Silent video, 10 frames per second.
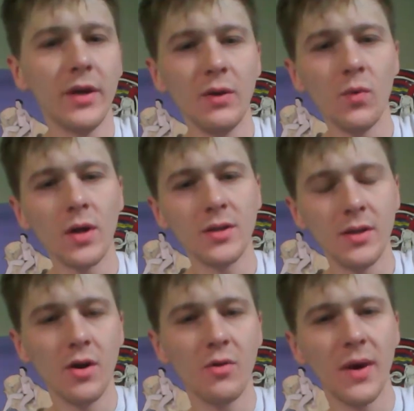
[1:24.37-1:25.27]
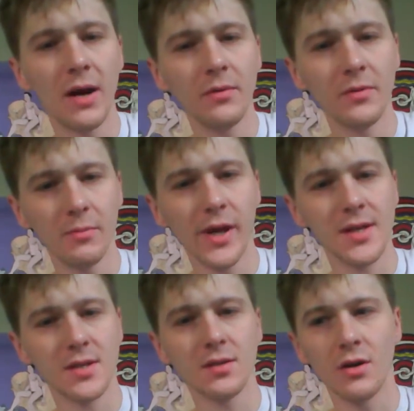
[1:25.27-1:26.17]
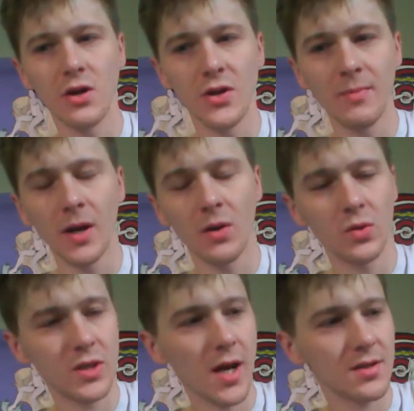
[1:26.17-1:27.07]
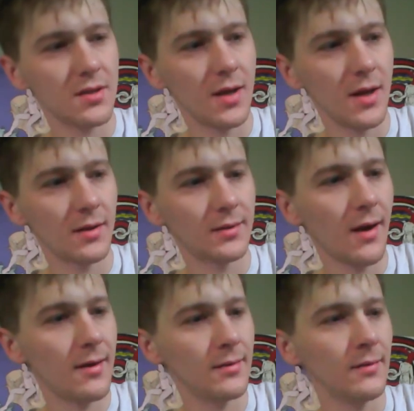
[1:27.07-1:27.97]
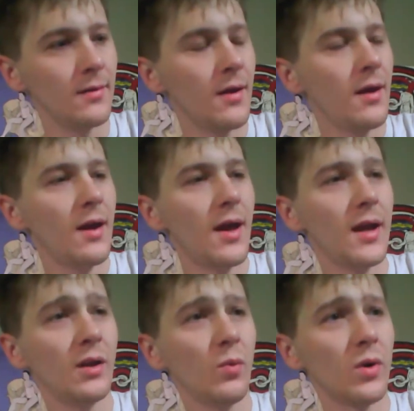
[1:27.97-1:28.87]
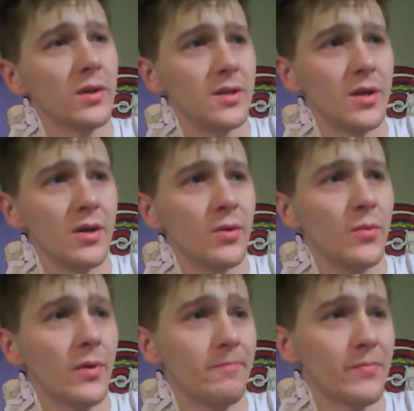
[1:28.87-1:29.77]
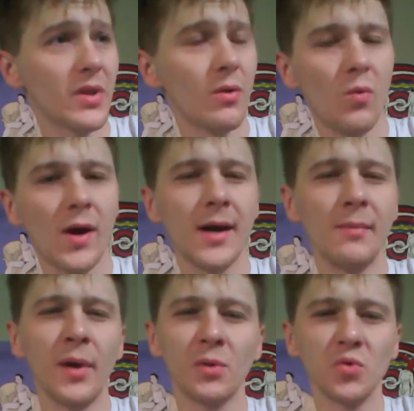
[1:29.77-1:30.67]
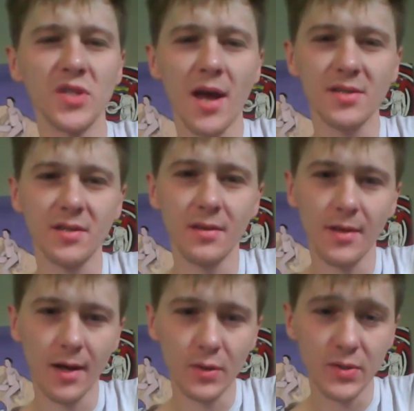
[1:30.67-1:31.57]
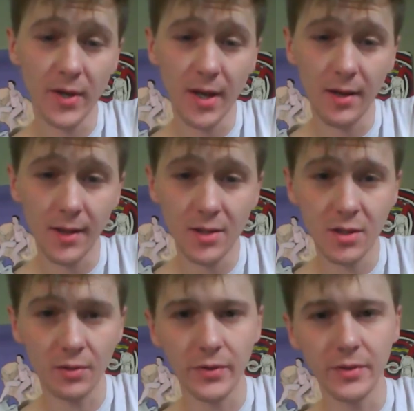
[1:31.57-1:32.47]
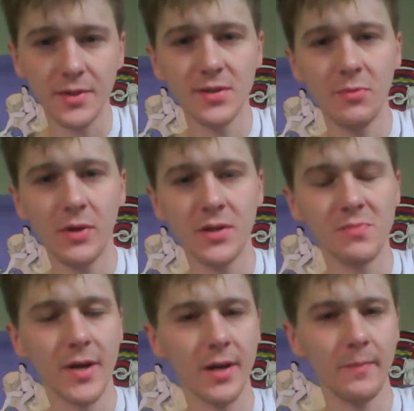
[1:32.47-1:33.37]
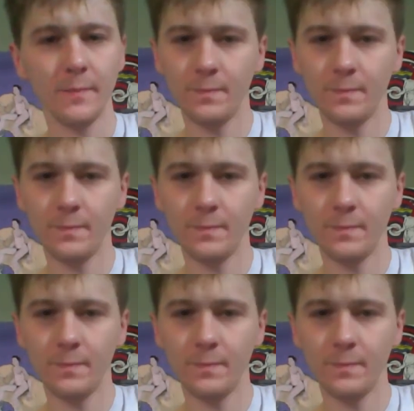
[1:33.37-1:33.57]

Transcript: He wanted to know about the plastic surgery Michael Jackson had gotten, and he wanted to know why Michael Jackson thought it was okay to let children sleep in his bed.